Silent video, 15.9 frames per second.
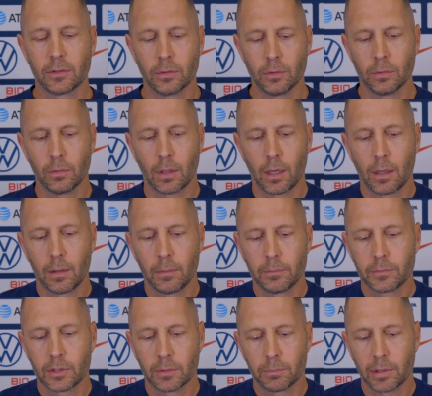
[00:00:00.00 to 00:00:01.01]

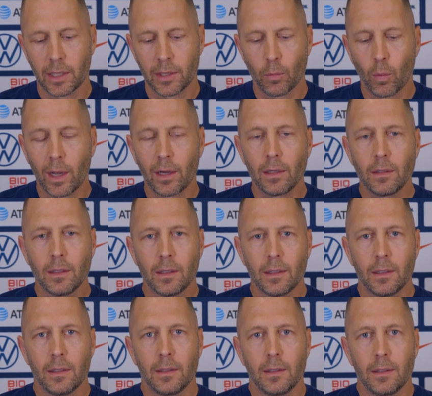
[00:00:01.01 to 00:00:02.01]
to play well.
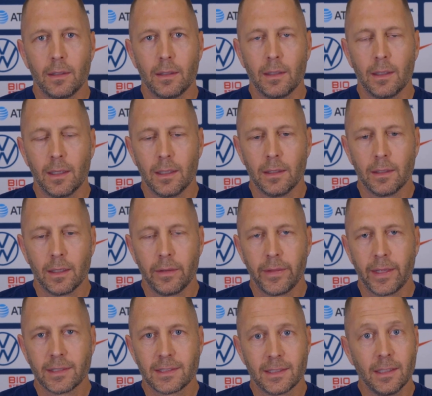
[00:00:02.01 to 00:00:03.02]
And
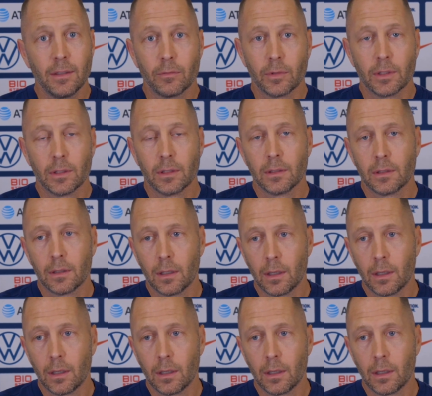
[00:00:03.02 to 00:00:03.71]
that's it, really.